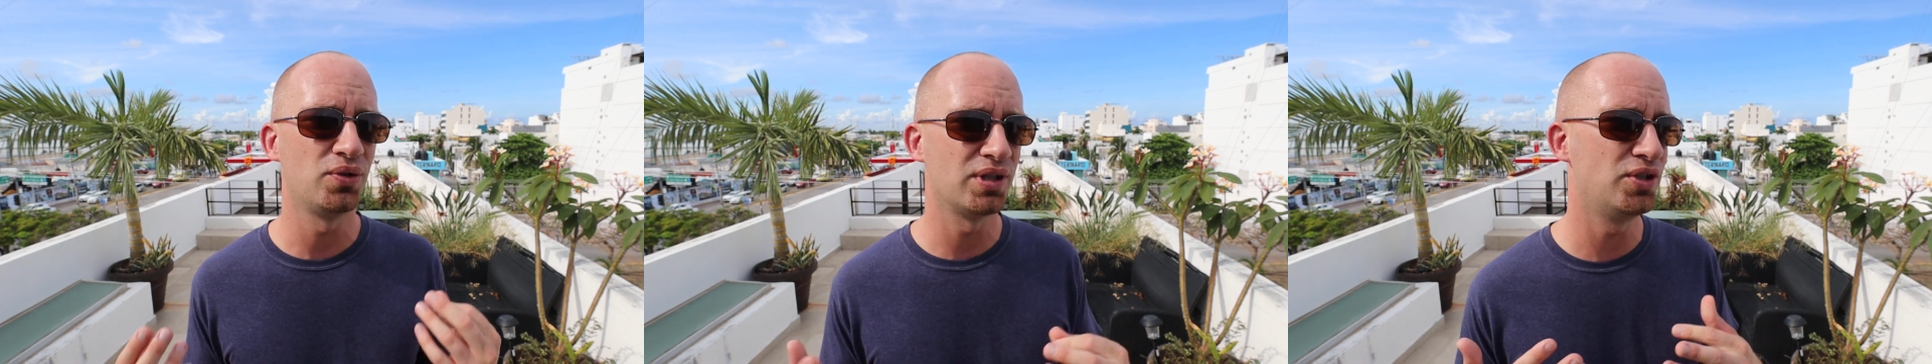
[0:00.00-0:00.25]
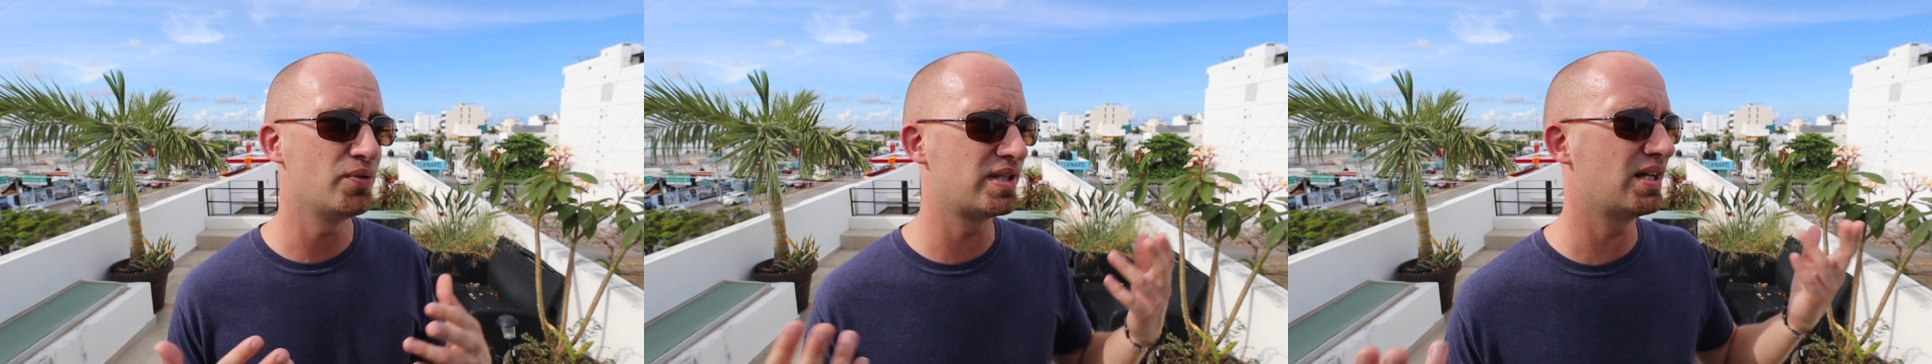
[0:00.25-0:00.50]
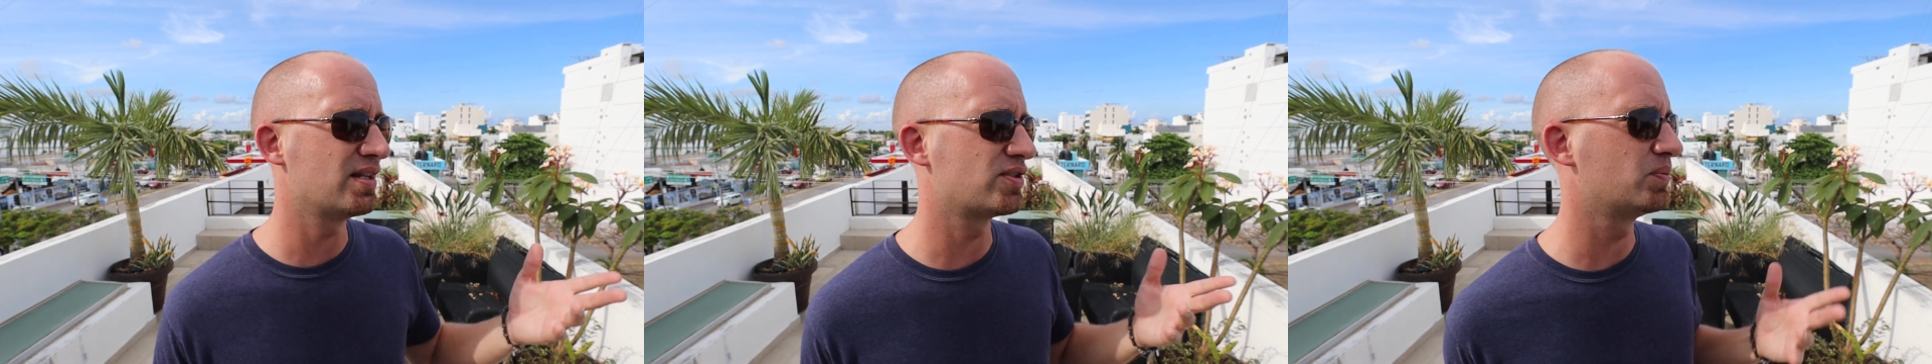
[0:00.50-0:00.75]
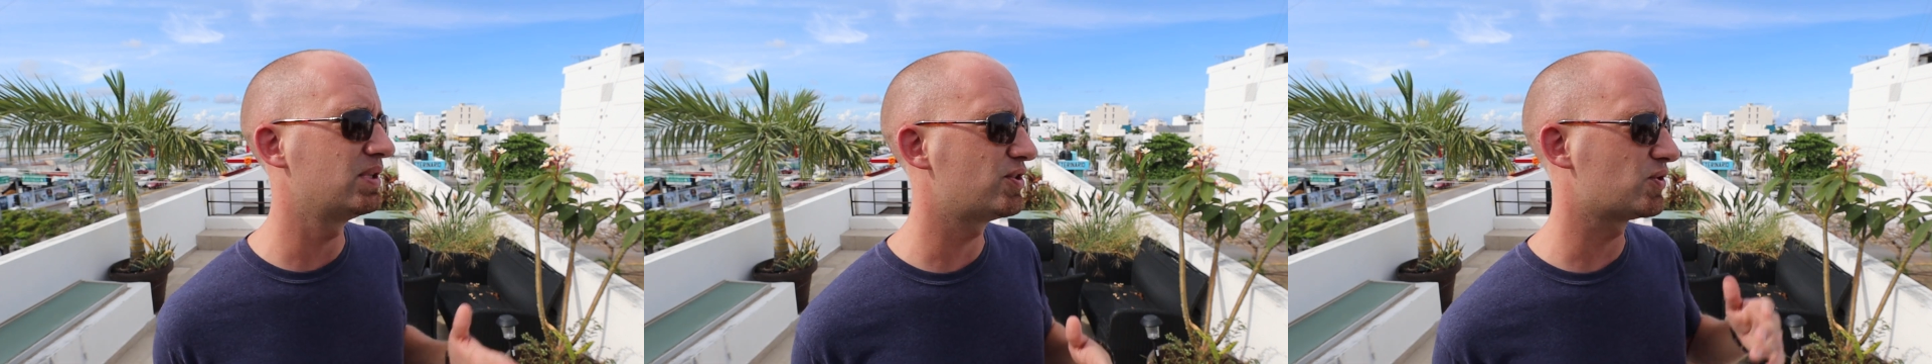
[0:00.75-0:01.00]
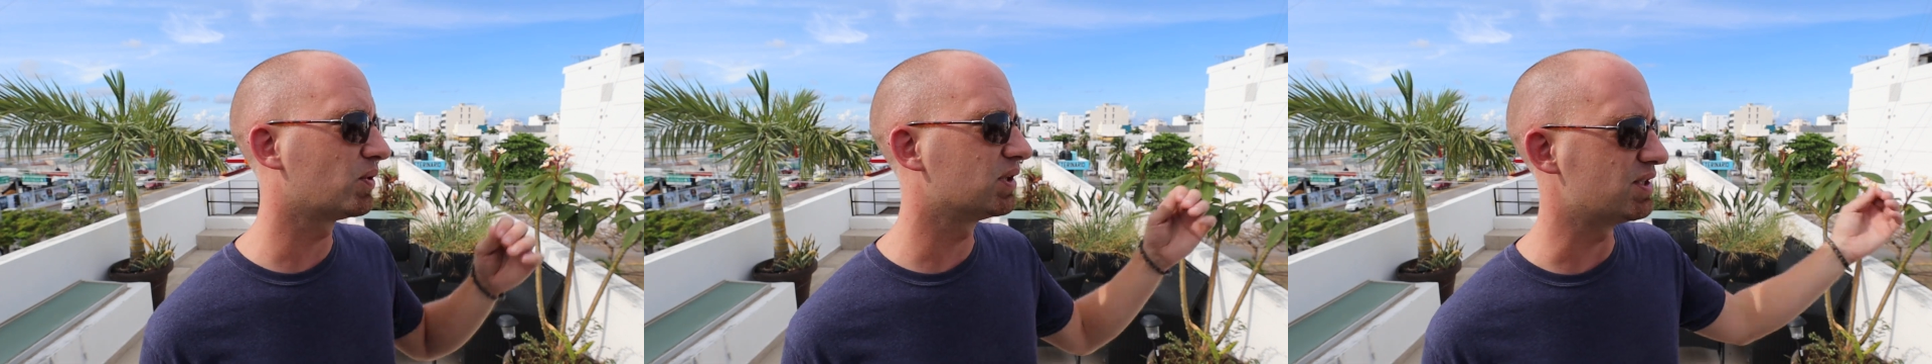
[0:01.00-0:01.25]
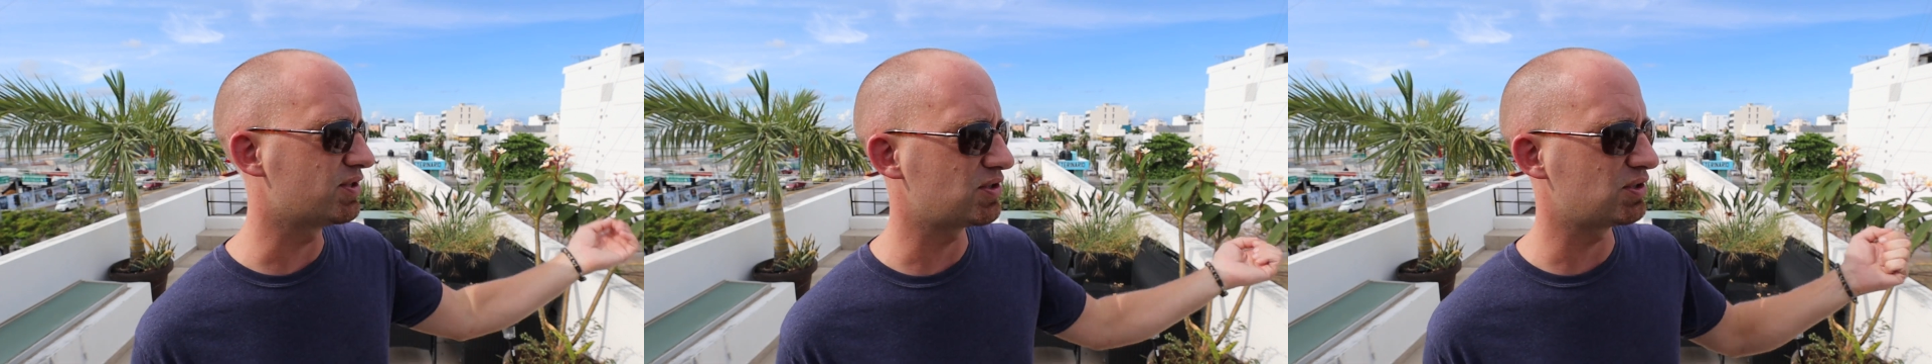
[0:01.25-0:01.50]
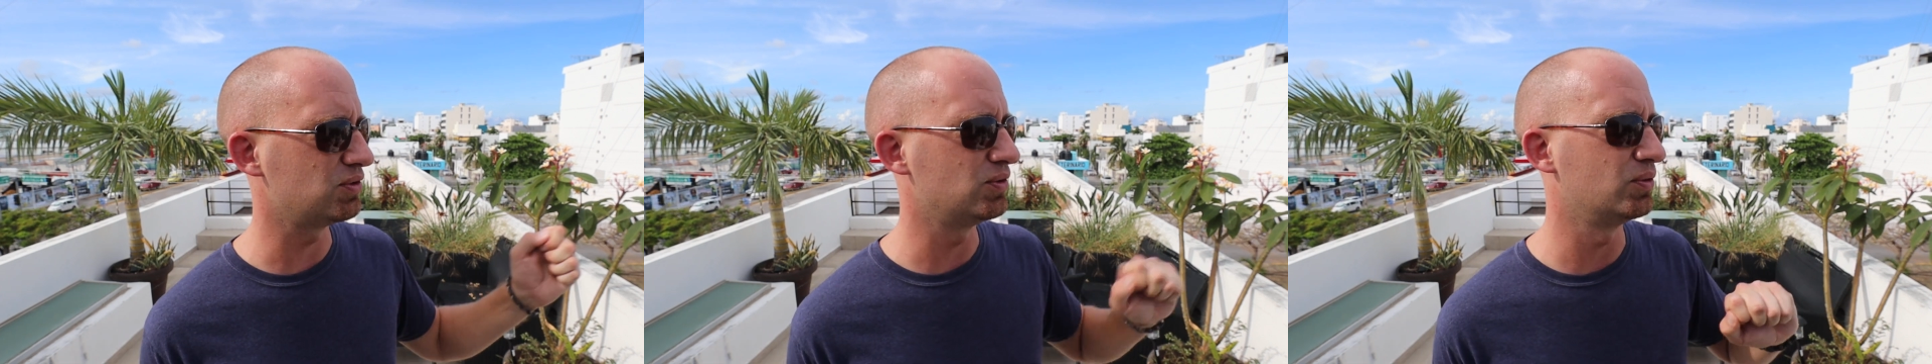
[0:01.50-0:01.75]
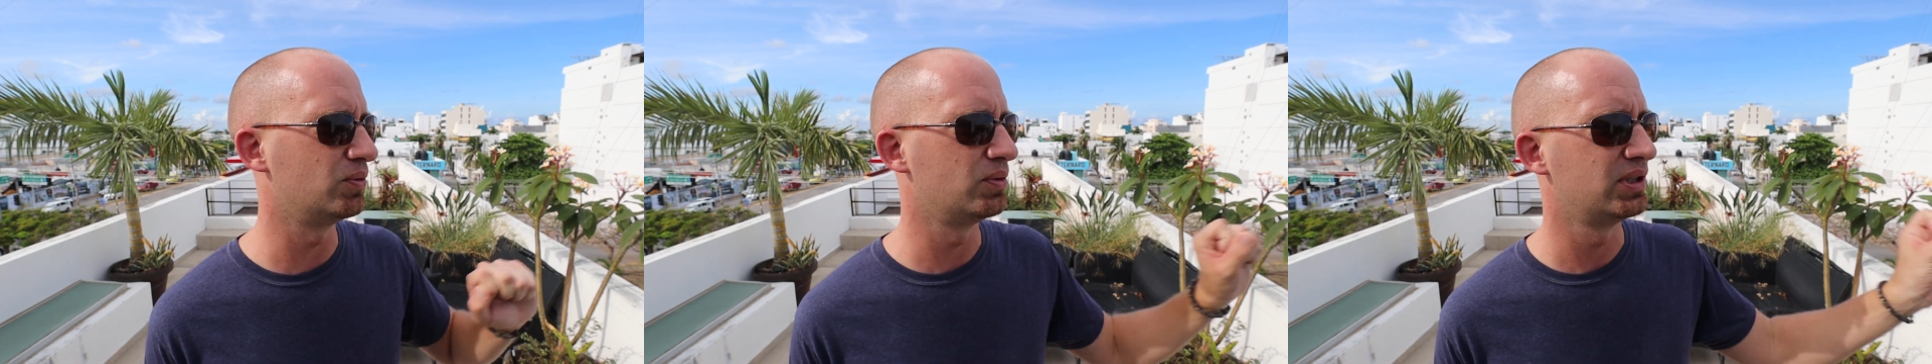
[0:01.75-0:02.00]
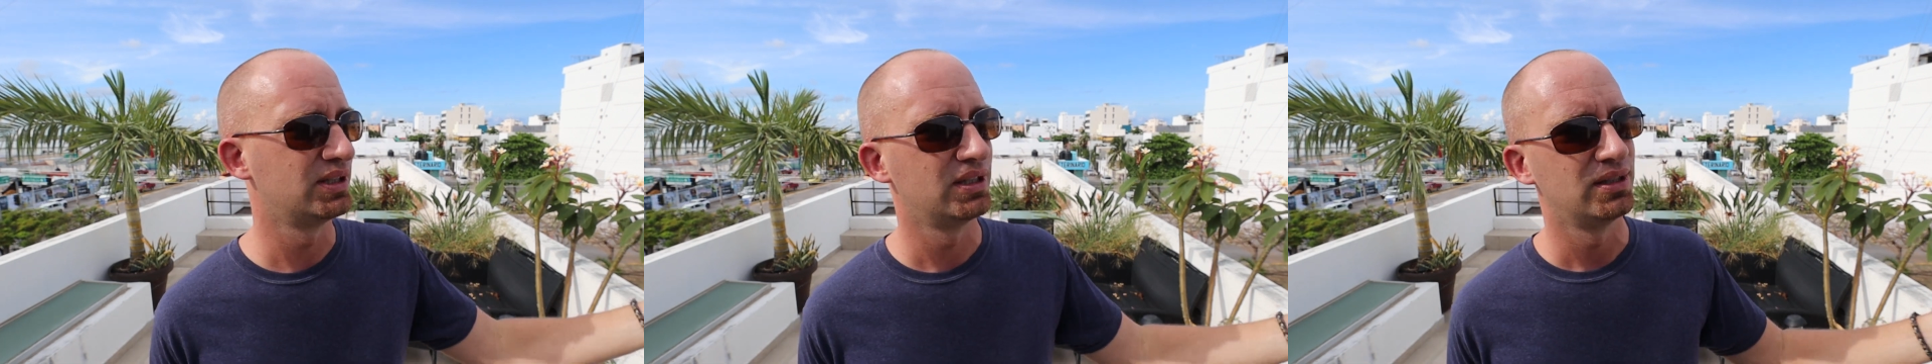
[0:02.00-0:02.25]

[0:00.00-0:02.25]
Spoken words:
you can use it as a resource to,